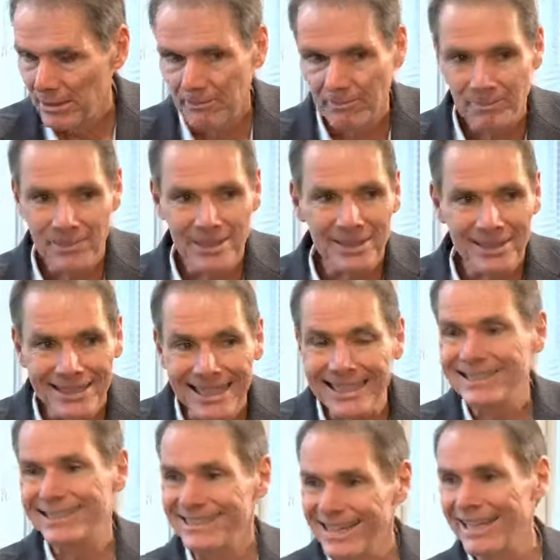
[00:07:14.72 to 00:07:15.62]
but
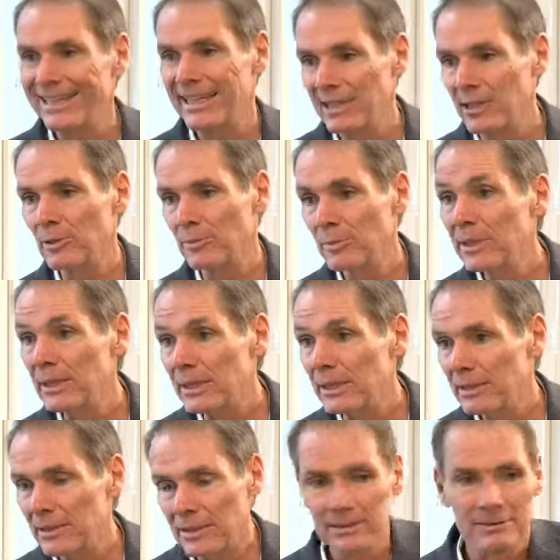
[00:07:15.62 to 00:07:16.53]
that's not
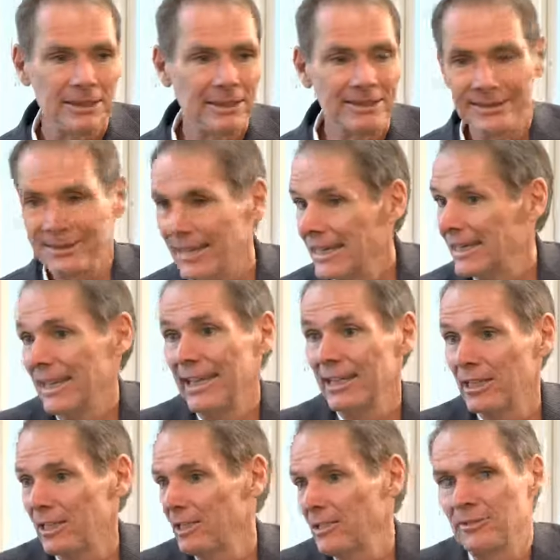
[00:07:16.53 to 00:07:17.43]
NLP. It's not, you
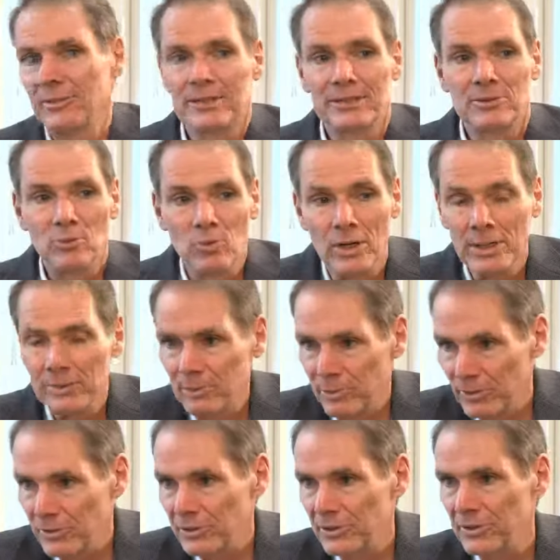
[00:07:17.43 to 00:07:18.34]
know, it's one
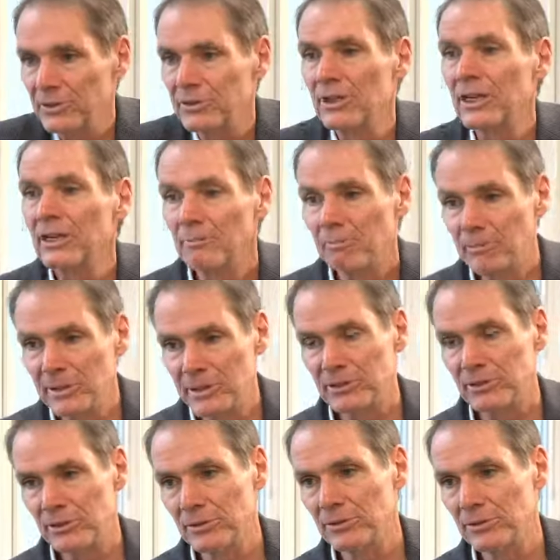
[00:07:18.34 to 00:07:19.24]
person's
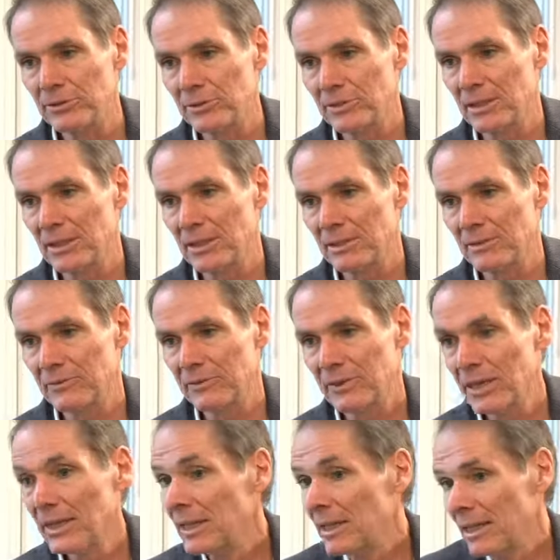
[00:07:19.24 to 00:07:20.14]
misuse of
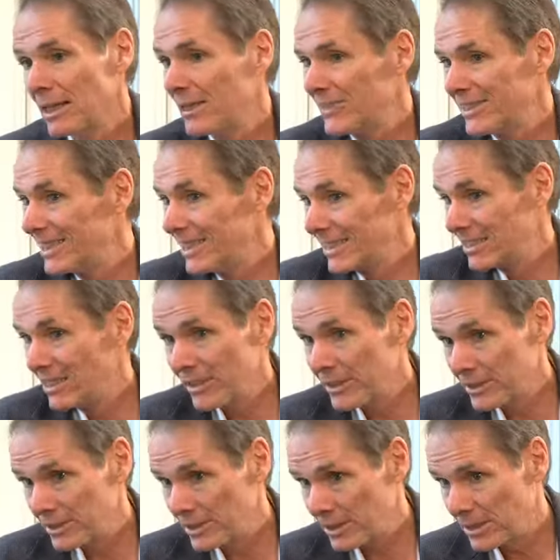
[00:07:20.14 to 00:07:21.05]
a
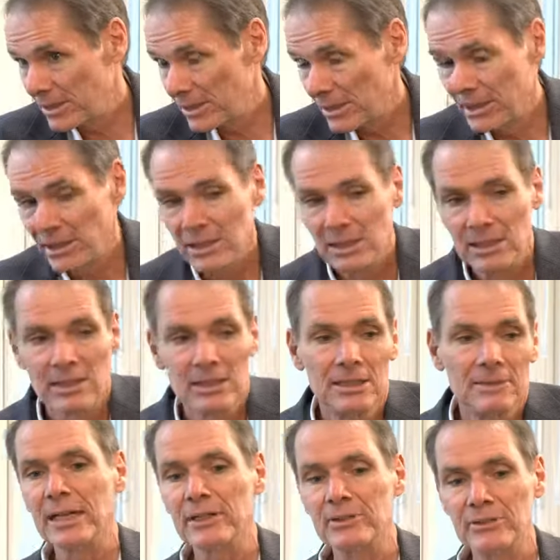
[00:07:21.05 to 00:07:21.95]
technology.
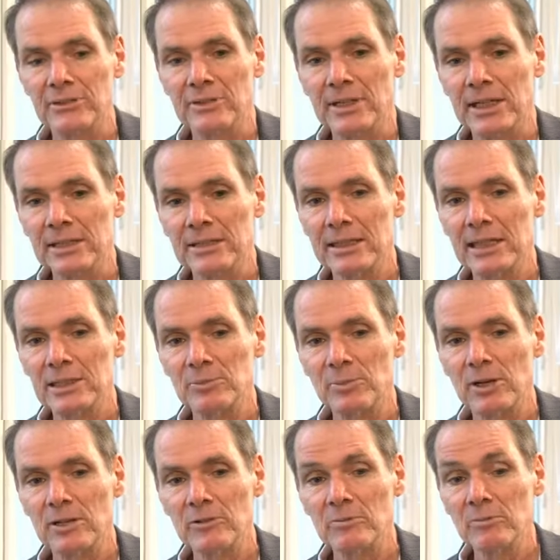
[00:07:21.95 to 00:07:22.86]
And so that's
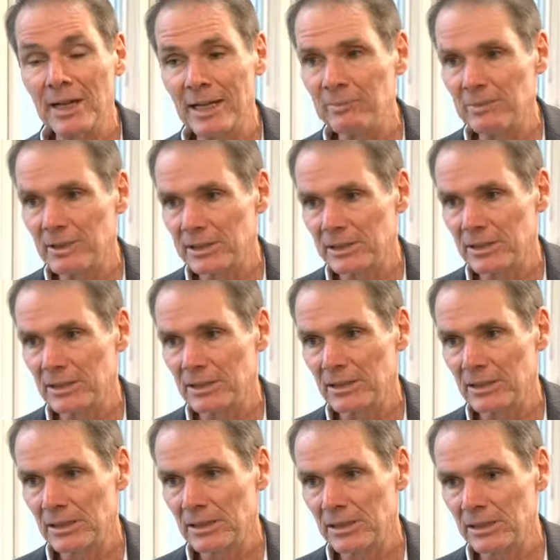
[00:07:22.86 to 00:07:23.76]
part of my
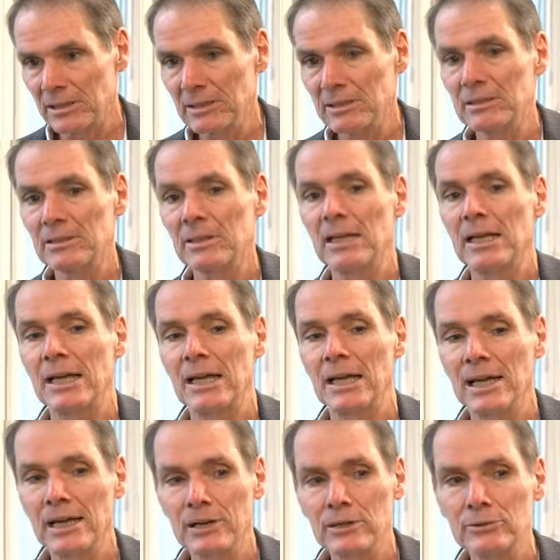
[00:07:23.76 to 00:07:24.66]
mission, is
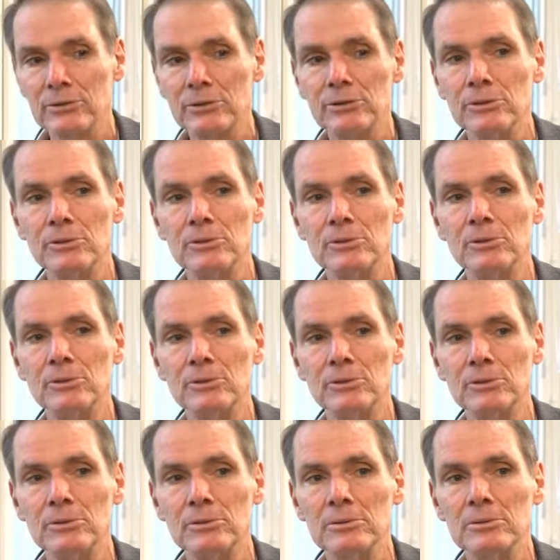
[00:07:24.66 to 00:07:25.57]
how
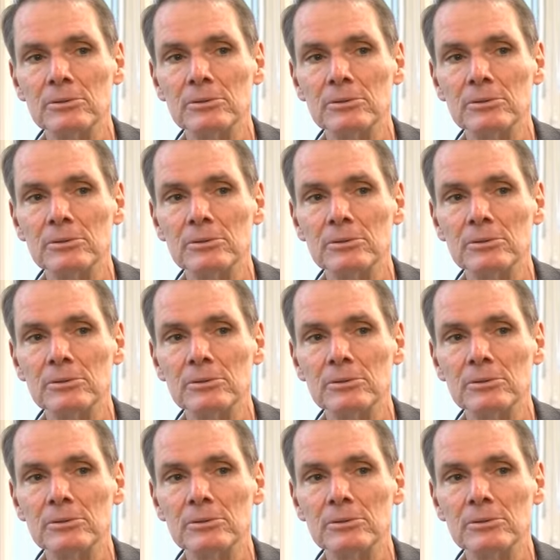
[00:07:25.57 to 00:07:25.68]
to